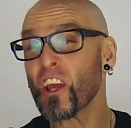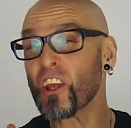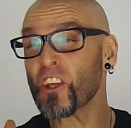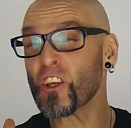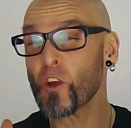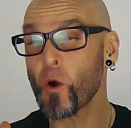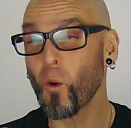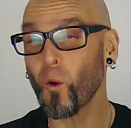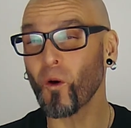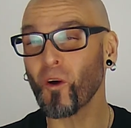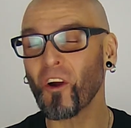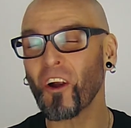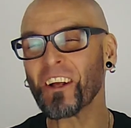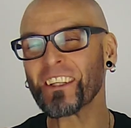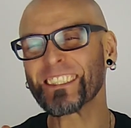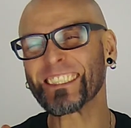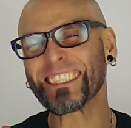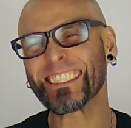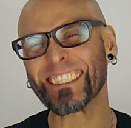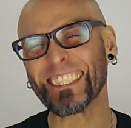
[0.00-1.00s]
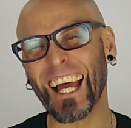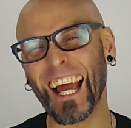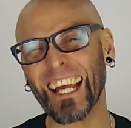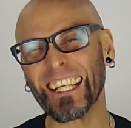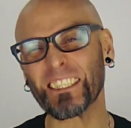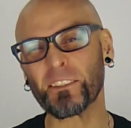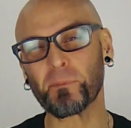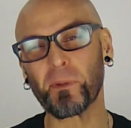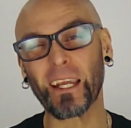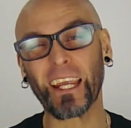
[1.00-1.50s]
your
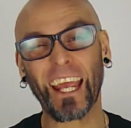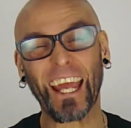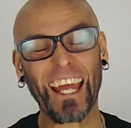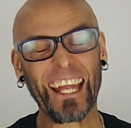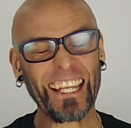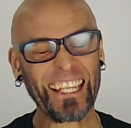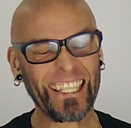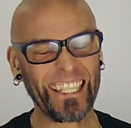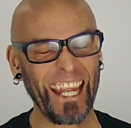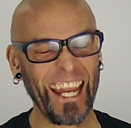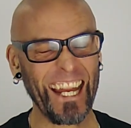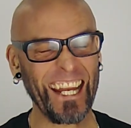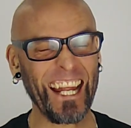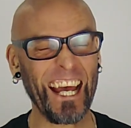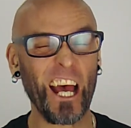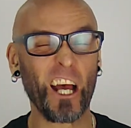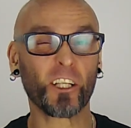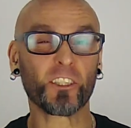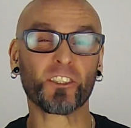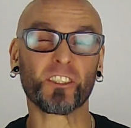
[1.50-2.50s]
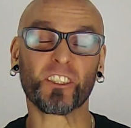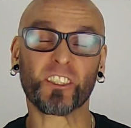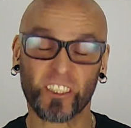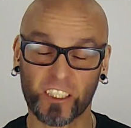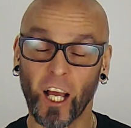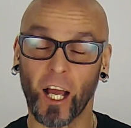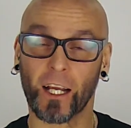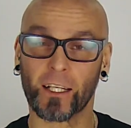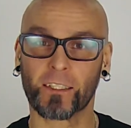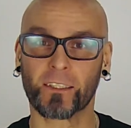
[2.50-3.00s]
seismic data
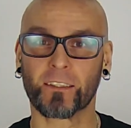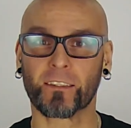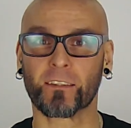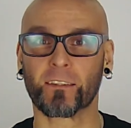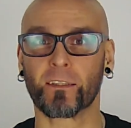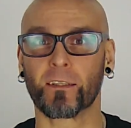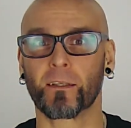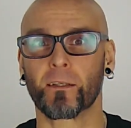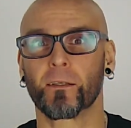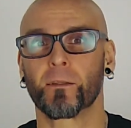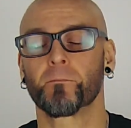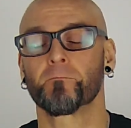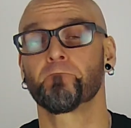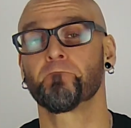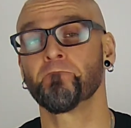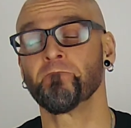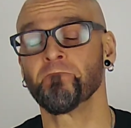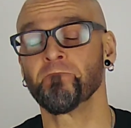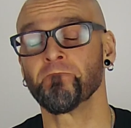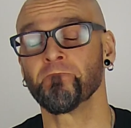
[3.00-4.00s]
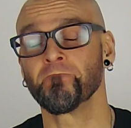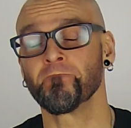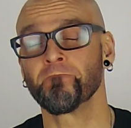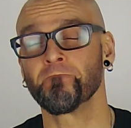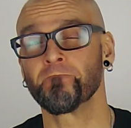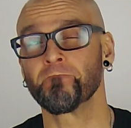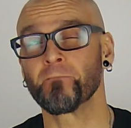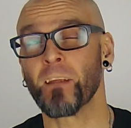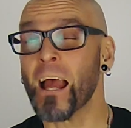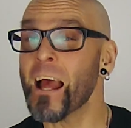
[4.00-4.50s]
sucks.
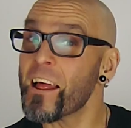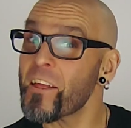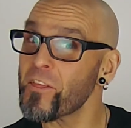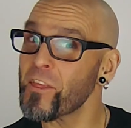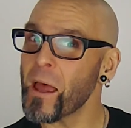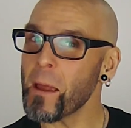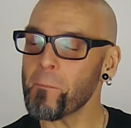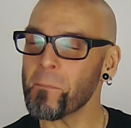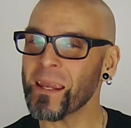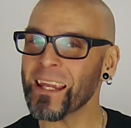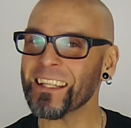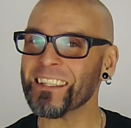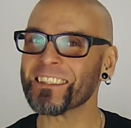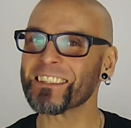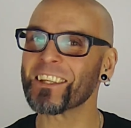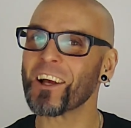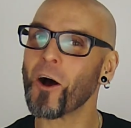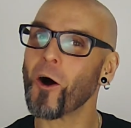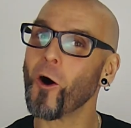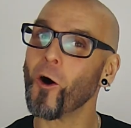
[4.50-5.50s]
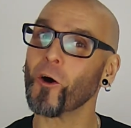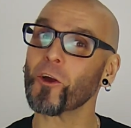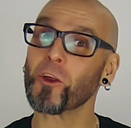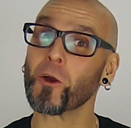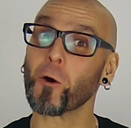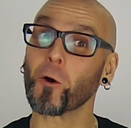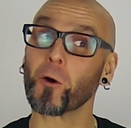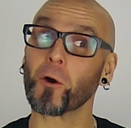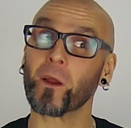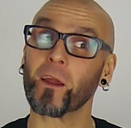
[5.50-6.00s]
That means all
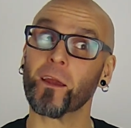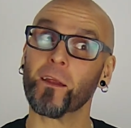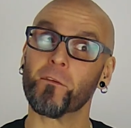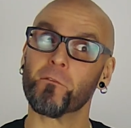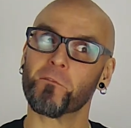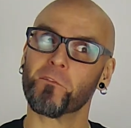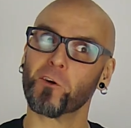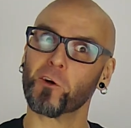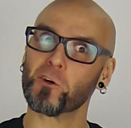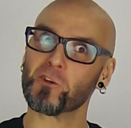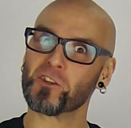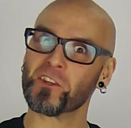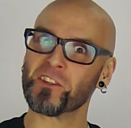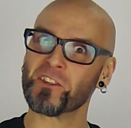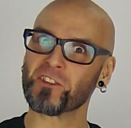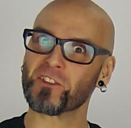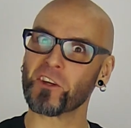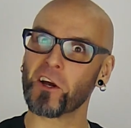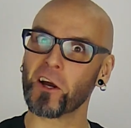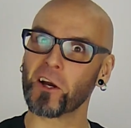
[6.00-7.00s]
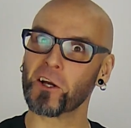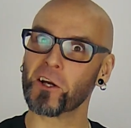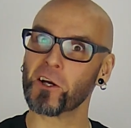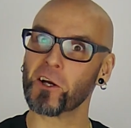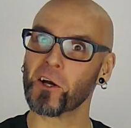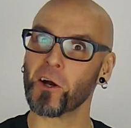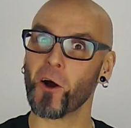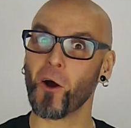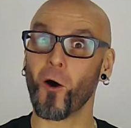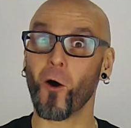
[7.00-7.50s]
your inversions suck,
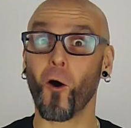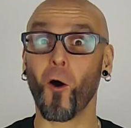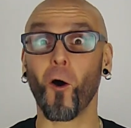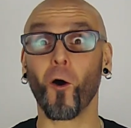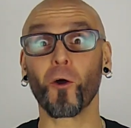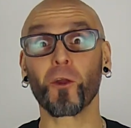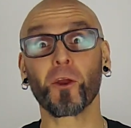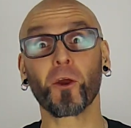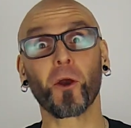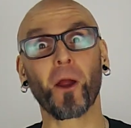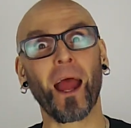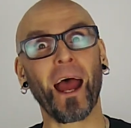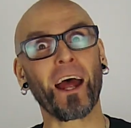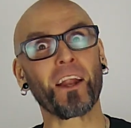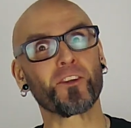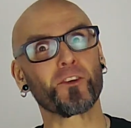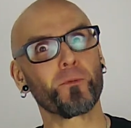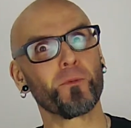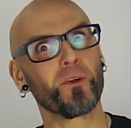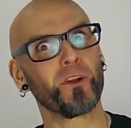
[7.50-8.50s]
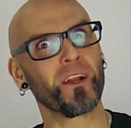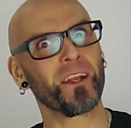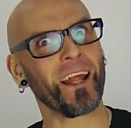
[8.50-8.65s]
all your attribute